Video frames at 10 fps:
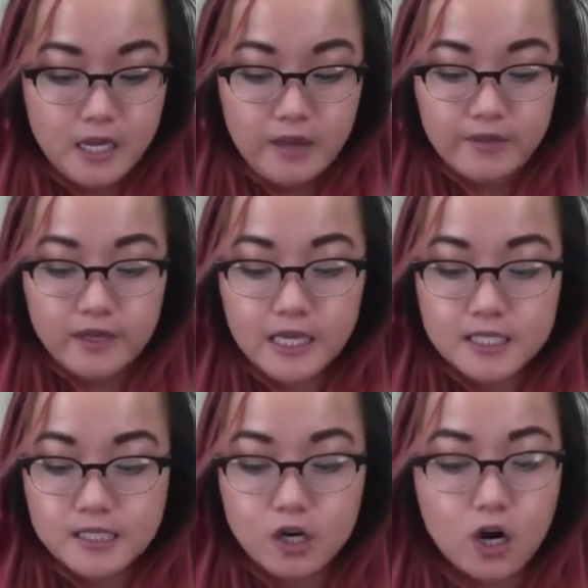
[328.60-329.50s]
The
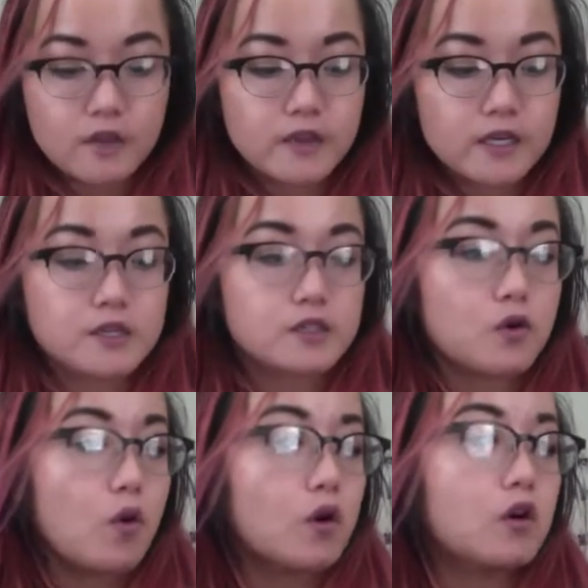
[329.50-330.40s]
next are these
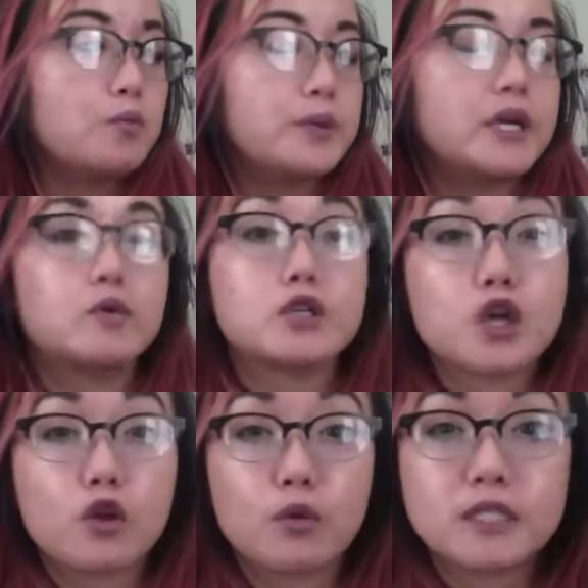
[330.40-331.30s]
Oral-B, which
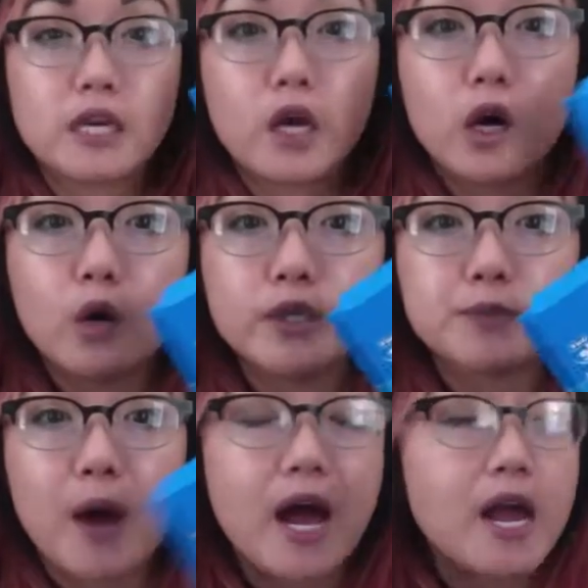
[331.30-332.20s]
are the ones that I always
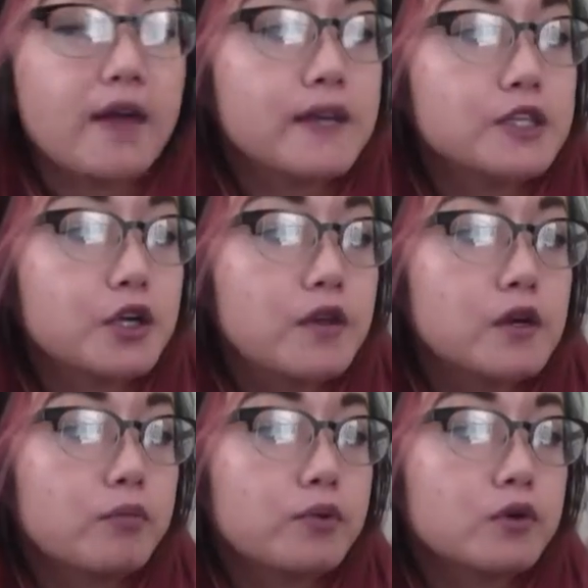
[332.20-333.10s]
buy, and these are
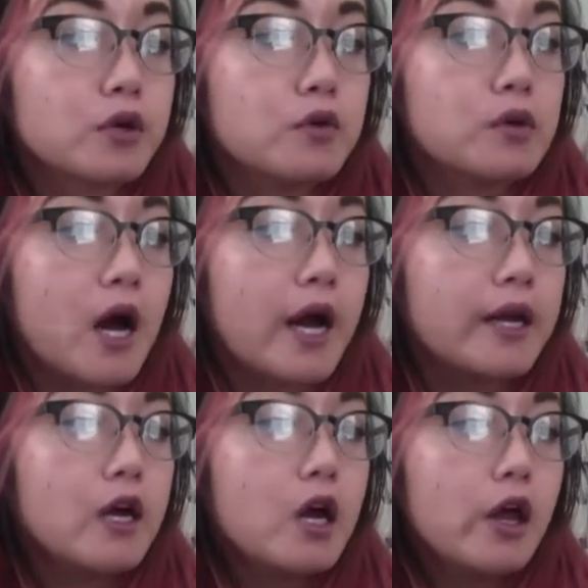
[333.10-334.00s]
the Pro Glide
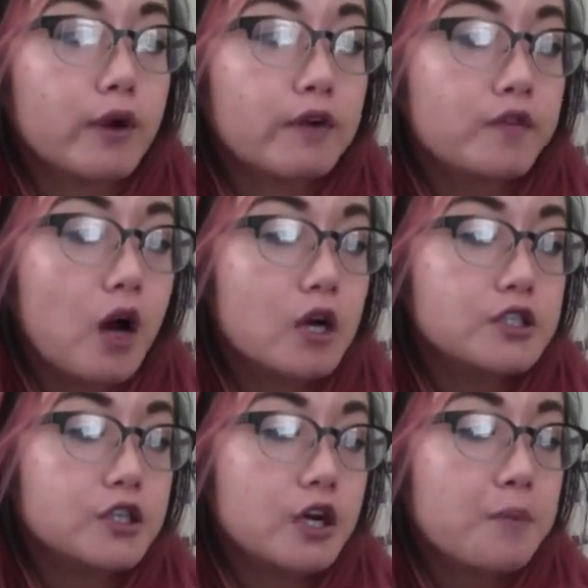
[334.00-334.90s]
Thread
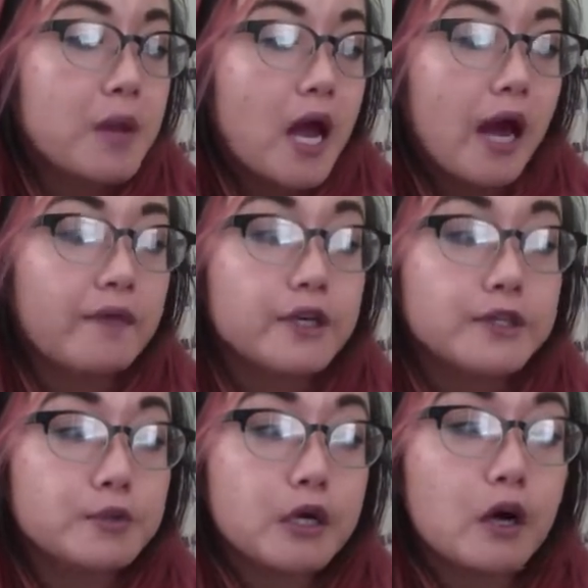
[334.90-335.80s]
Flosser, and
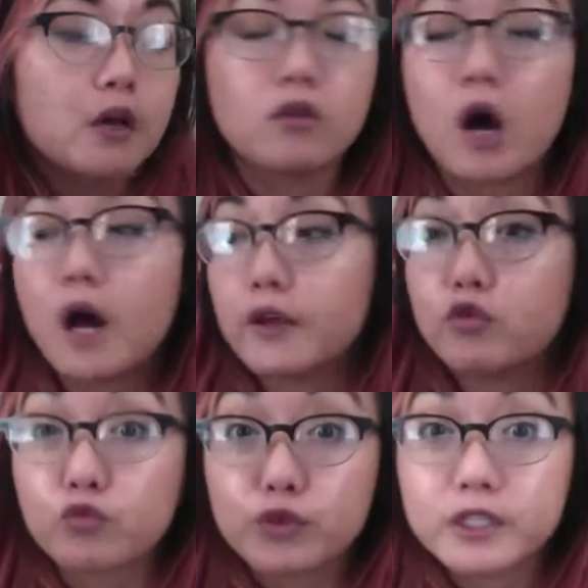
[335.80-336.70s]
these work a lot, like
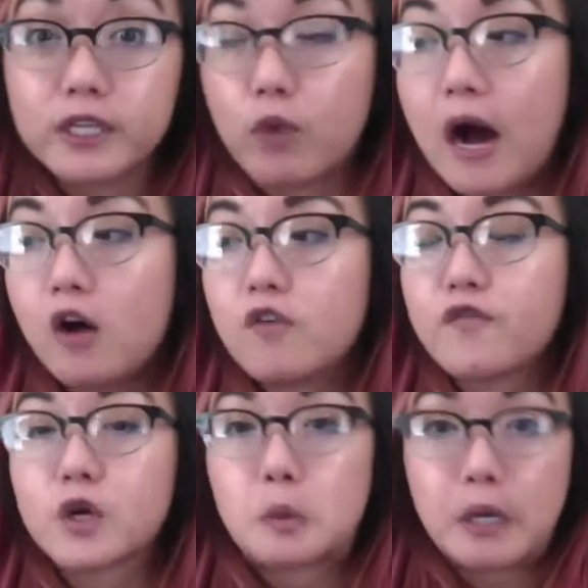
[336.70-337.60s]
really well
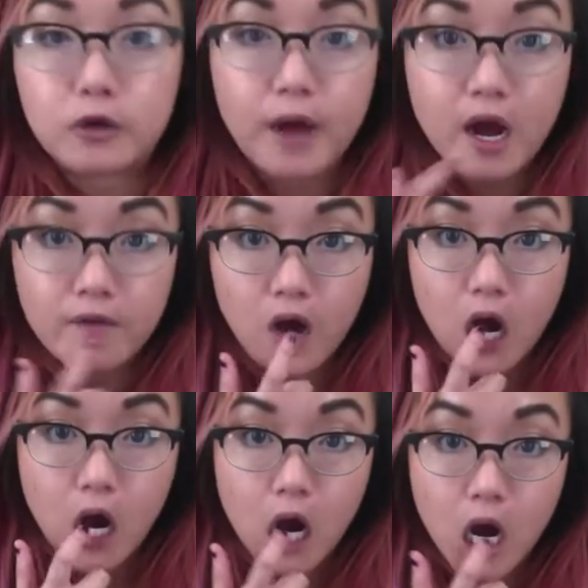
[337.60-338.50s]
for when you have
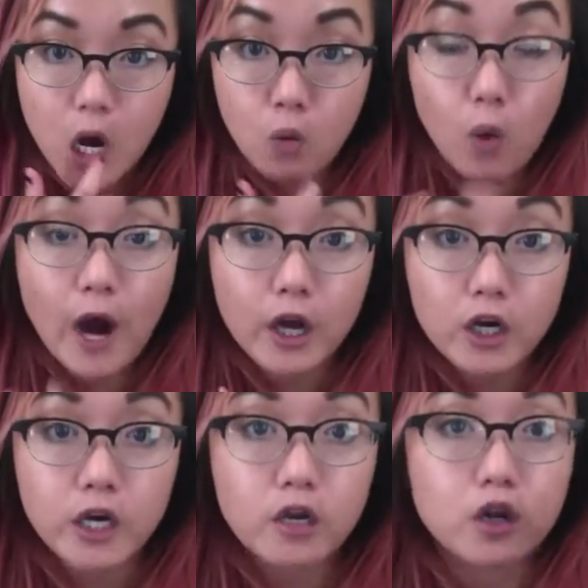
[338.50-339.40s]
a wire
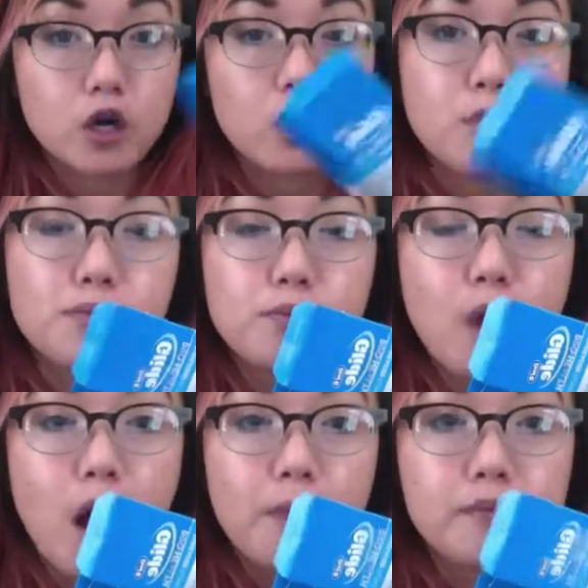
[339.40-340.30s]
in your
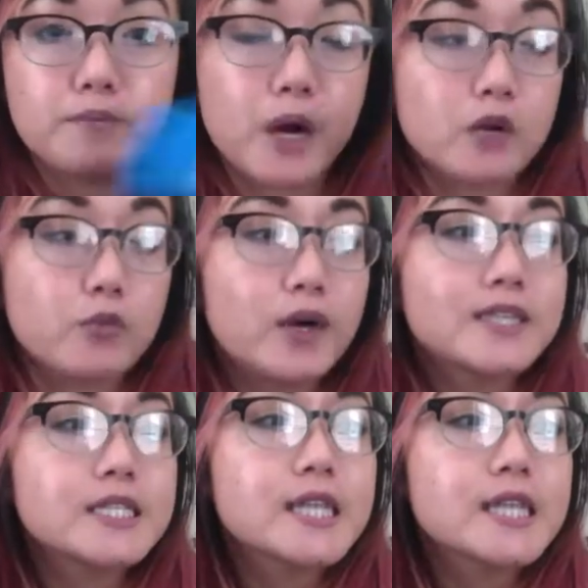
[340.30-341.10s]
bottom ones,